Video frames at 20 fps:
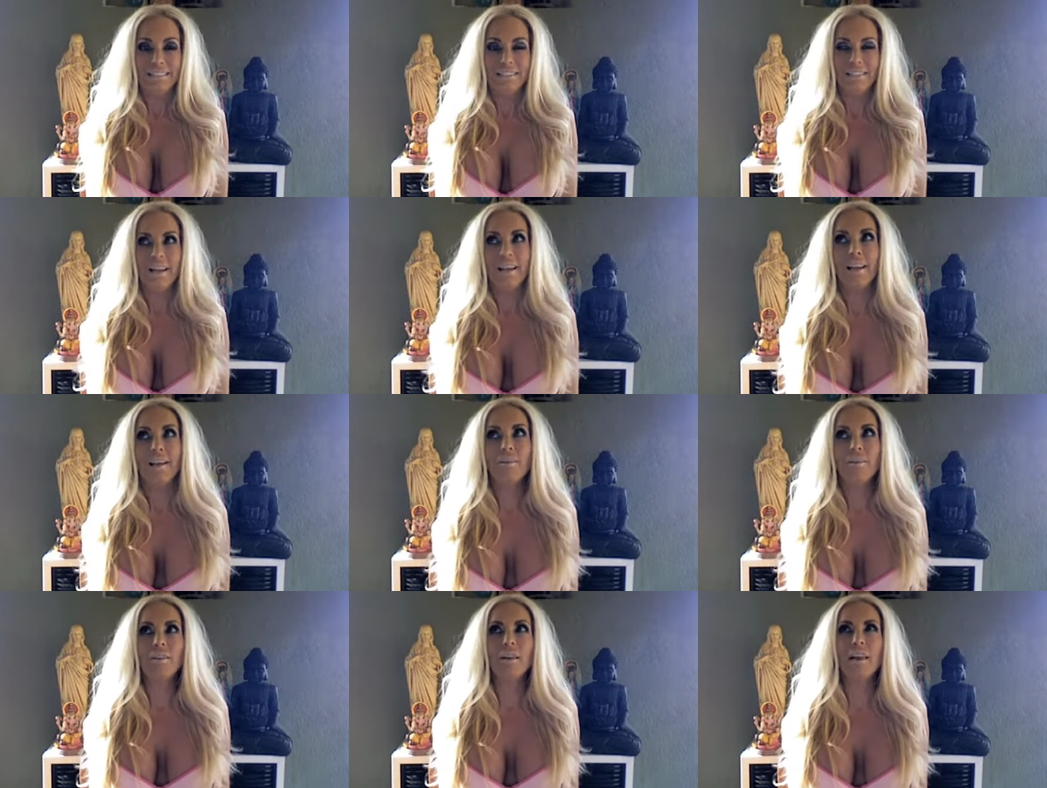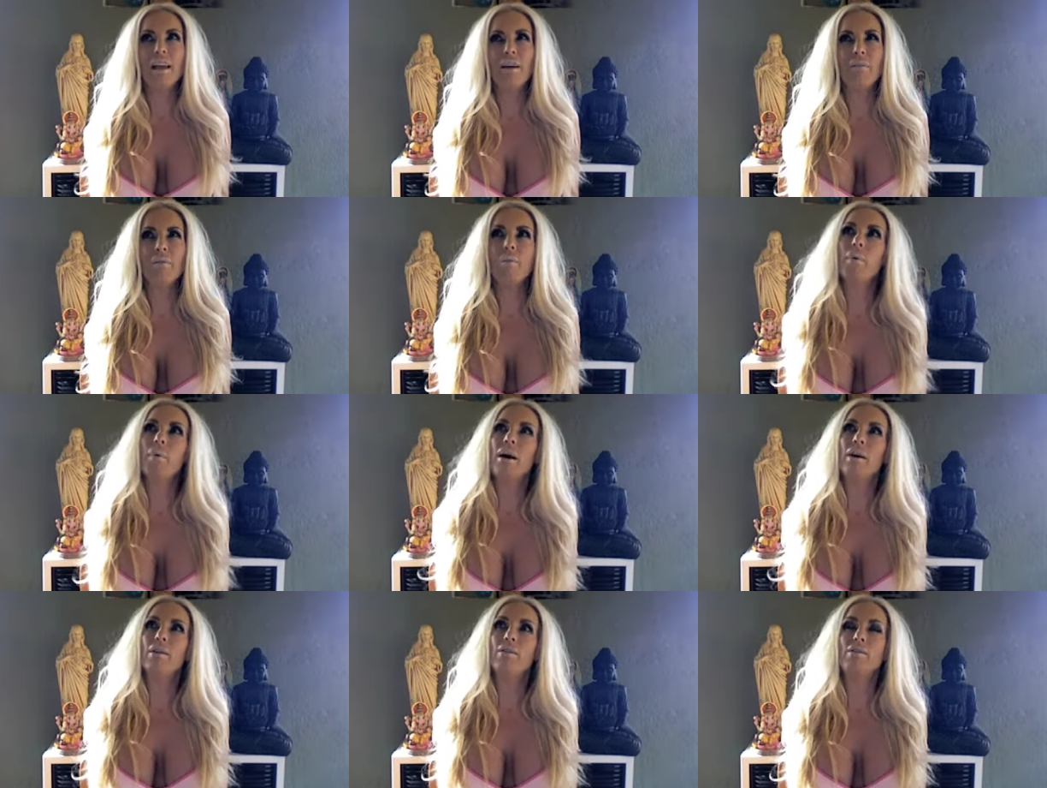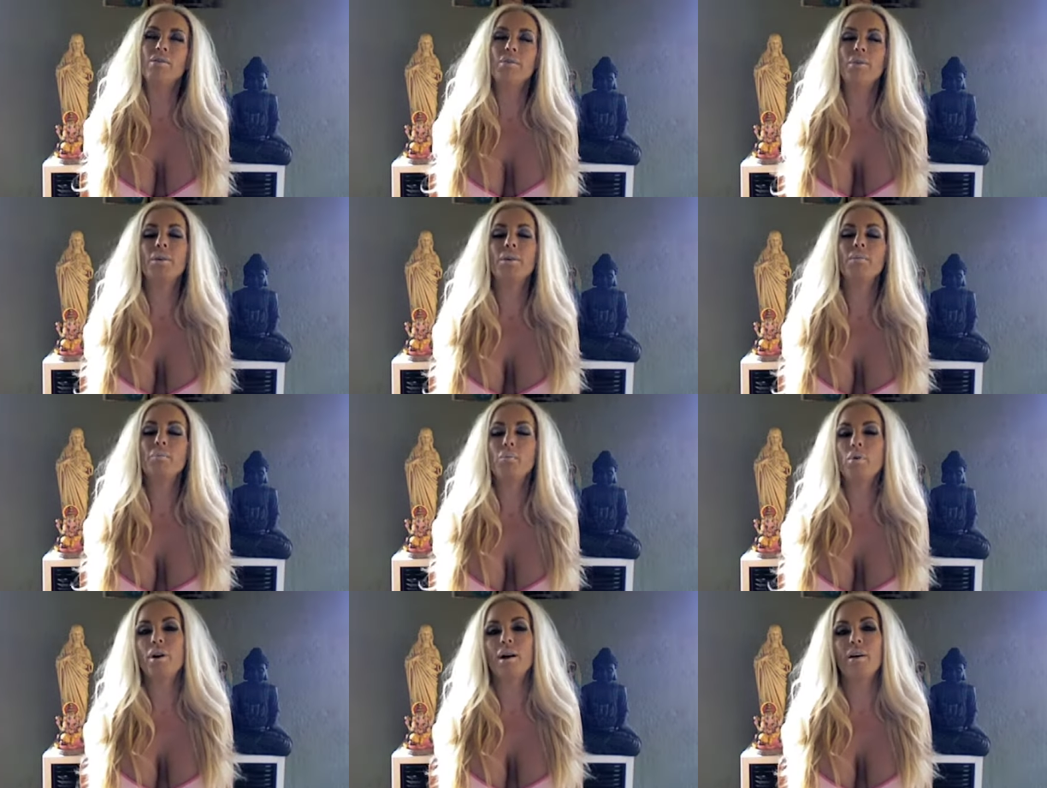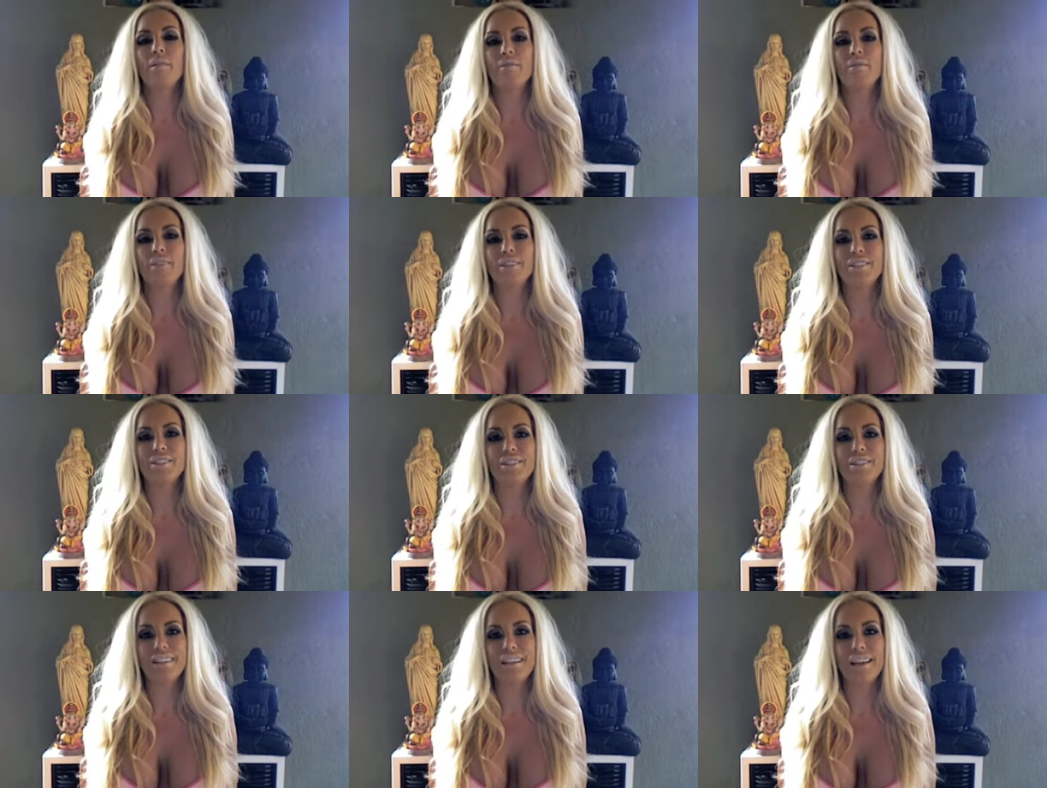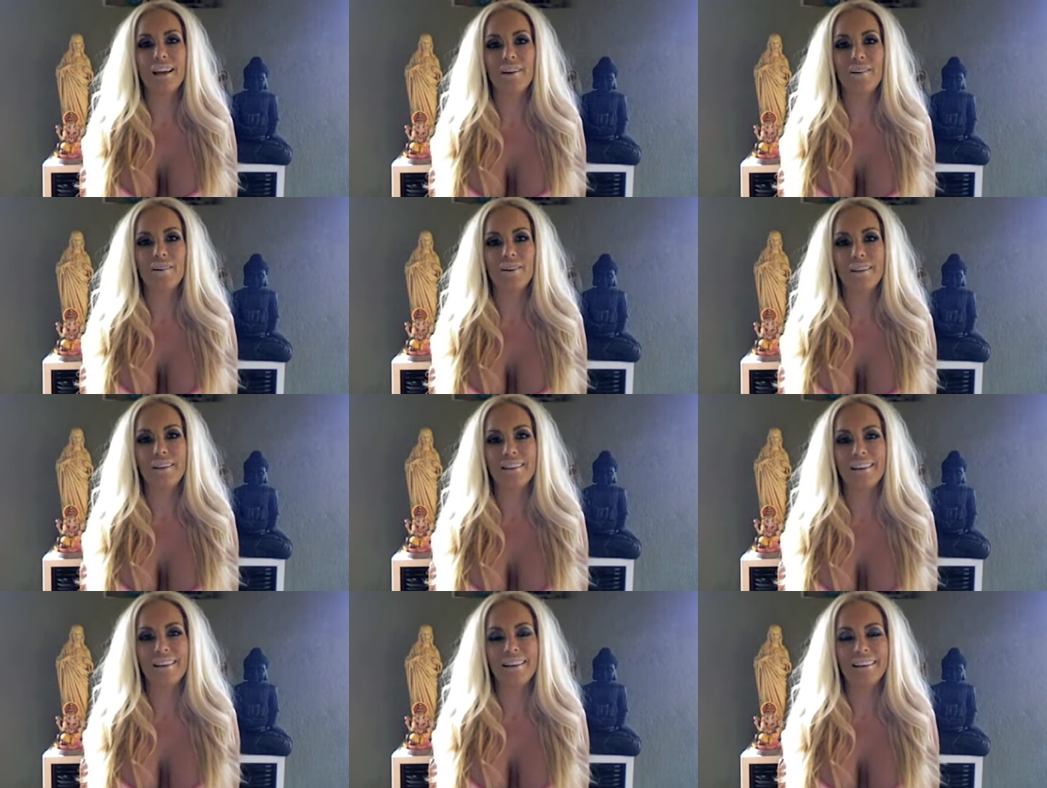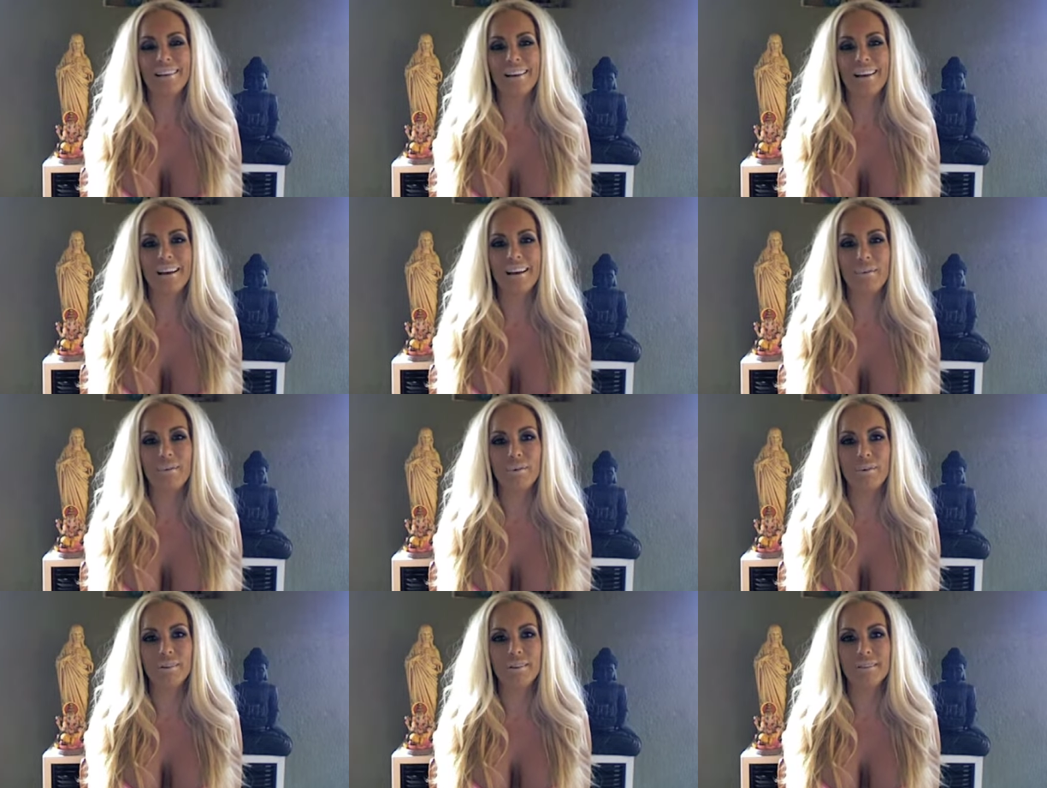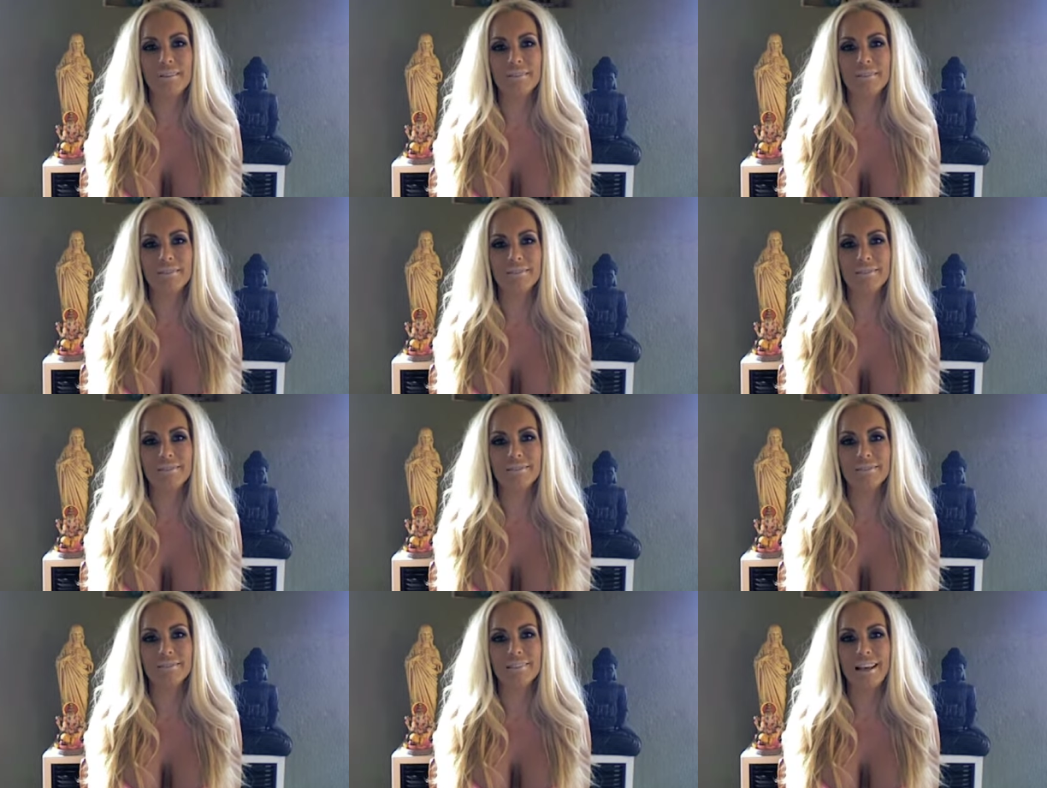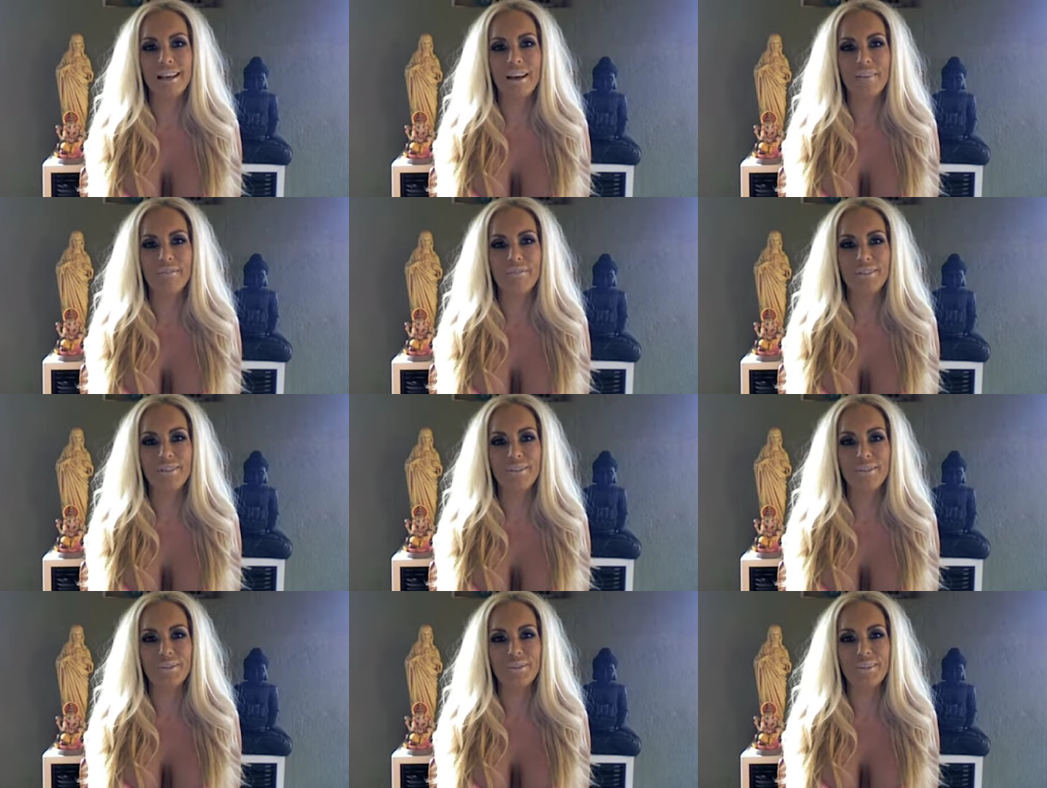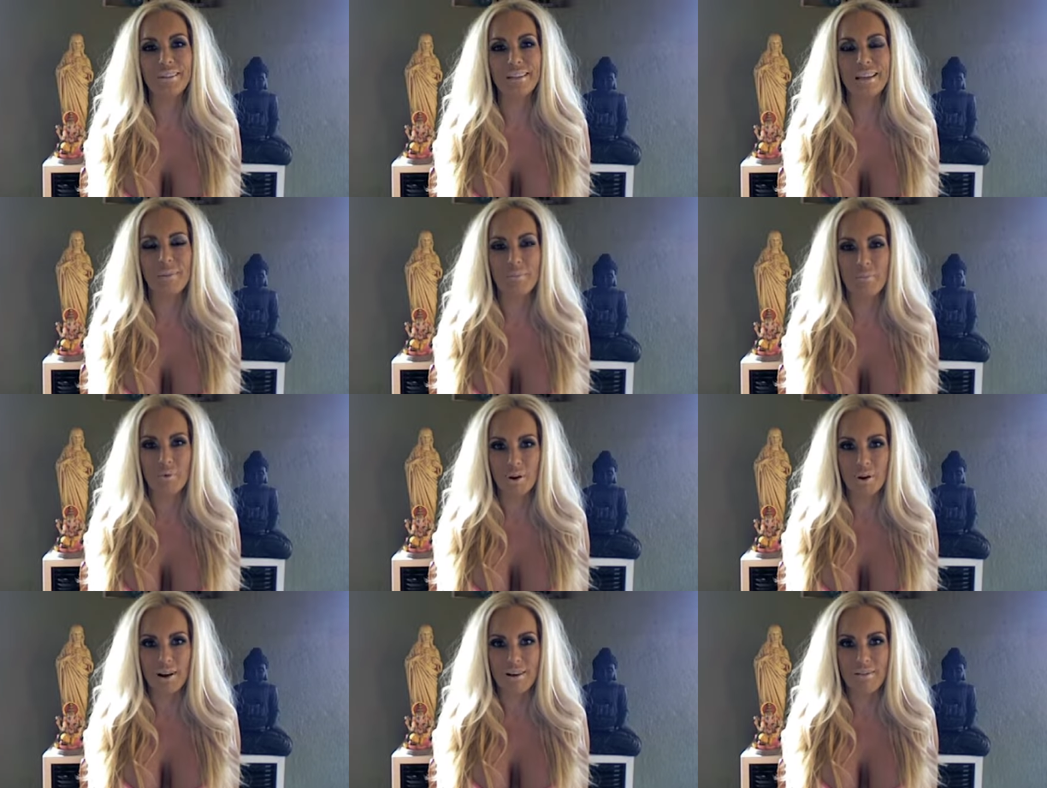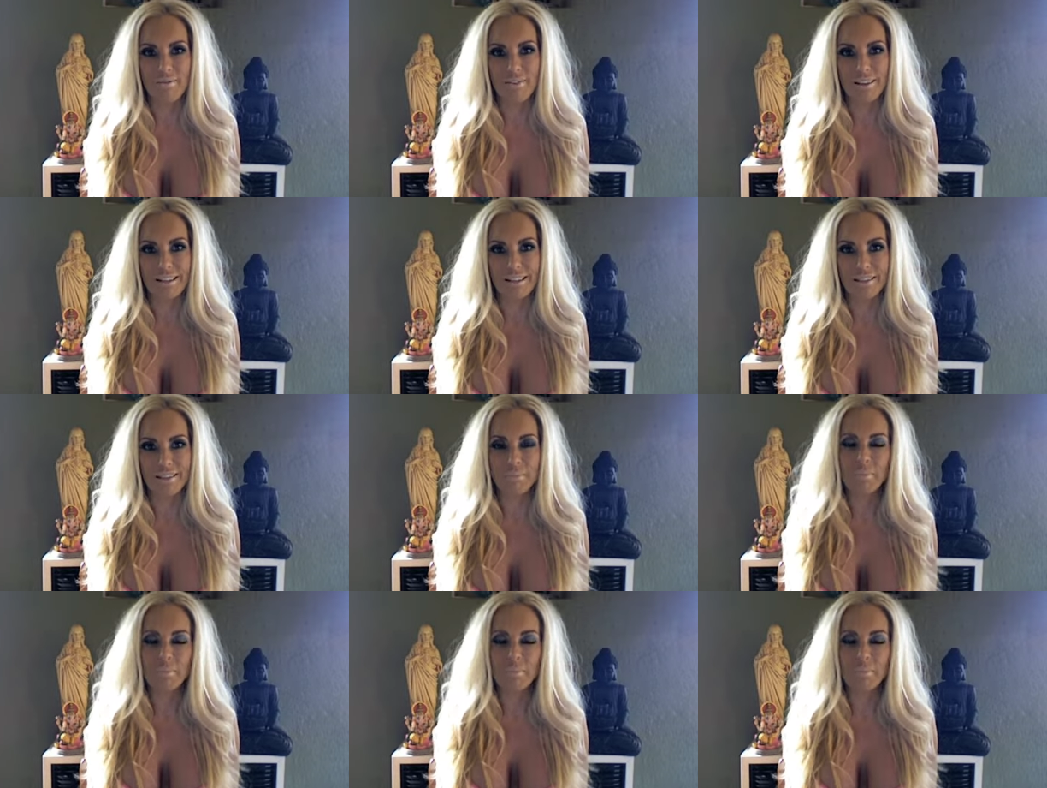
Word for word: I only have about 200 more outfits to go and then I will have to get more outfits.